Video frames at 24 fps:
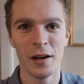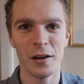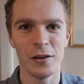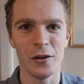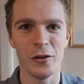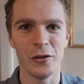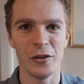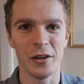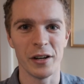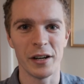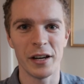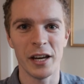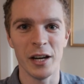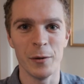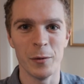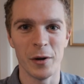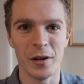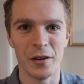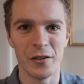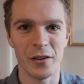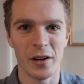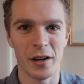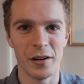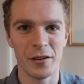using
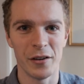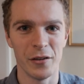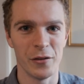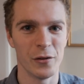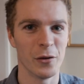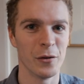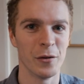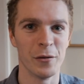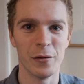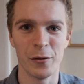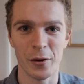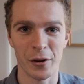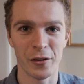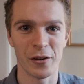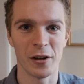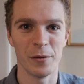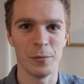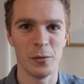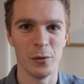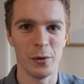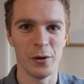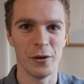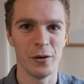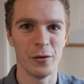keyword searches on, for
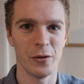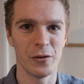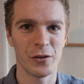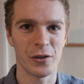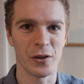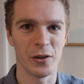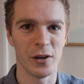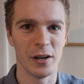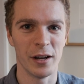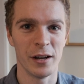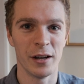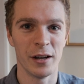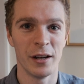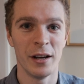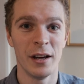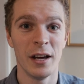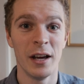example, Google Scholar,